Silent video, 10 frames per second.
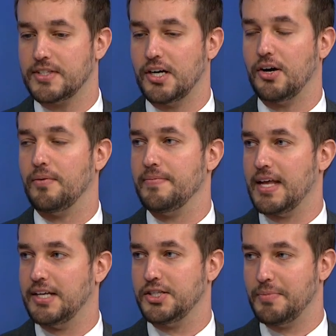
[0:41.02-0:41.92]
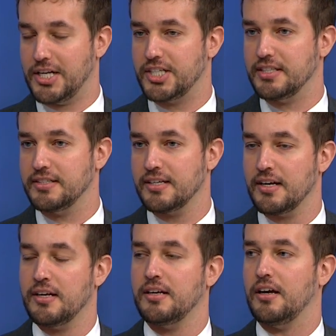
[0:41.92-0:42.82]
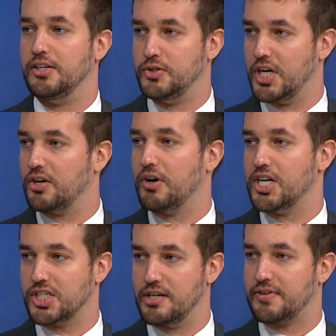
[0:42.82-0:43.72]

So, as you mentioned, a new generation